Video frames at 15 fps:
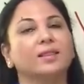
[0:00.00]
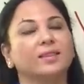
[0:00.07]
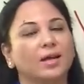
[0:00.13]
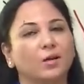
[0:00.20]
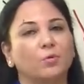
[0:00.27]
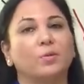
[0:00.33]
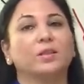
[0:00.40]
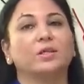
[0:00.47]

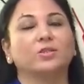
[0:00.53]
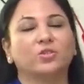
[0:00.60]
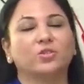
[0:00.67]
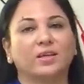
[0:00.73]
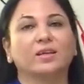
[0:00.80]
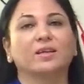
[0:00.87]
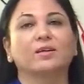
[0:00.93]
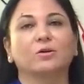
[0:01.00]
That way the
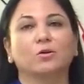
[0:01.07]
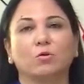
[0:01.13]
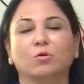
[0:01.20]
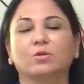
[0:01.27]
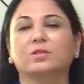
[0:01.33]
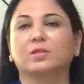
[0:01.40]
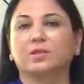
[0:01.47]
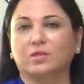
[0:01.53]
chicken
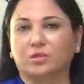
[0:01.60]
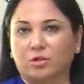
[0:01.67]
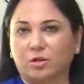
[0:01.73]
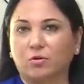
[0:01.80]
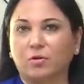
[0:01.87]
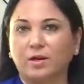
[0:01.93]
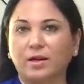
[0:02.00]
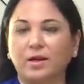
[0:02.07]
cooks
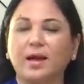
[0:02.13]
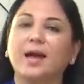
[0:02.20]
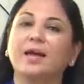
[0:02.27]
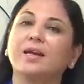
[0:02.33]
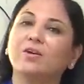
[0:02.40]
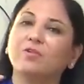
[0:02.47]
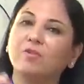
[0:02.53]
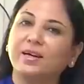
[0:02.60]
slowly
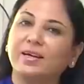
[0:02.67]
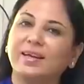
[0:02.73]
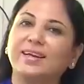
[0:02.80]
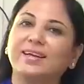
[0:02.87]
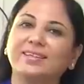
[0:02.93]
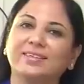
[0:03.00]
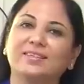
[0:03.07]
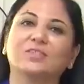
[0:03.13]
and it
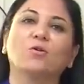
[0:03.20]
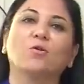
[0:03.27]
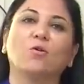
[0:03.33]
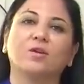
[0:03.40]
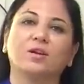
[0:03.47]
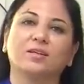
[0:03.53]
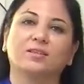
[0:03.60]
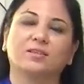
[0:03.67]
retains
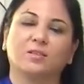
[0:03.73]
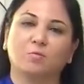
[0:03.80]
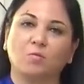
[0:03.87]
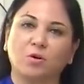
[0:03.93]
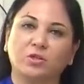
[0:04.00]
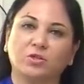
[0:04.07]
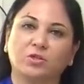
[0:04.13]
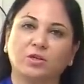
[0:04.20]
all its
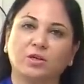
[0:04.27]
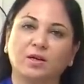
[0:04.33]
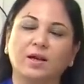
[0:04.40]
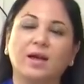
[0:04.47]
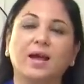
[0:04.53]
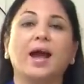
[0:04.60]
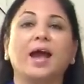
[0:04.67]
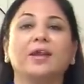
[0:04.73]
moisture,
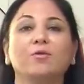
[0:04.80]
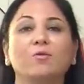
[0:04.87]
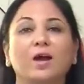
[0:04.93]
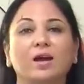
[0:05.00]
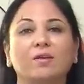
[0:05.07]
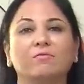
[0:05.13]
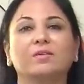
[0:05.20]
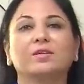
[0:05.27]
and you
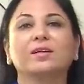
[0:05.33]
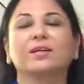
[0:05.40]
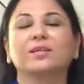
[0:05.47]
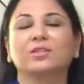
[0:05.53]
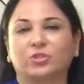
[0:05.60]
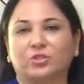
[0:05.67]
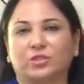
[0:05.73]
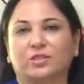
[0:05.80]
have
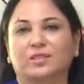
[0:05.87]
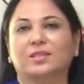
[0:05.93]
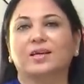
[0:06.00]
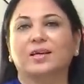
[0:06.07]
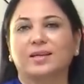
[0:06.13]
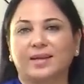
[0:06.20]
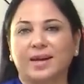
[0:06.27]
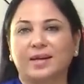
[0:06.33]
delicious
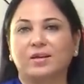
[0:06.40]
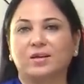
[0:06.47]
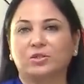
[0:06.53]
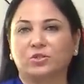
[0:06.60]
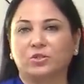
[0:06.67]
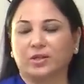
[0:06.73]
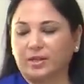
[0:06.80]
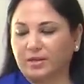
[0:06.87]
tender
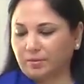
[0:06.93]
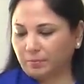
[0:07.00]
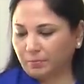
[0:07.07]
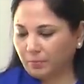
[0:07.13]
chicken.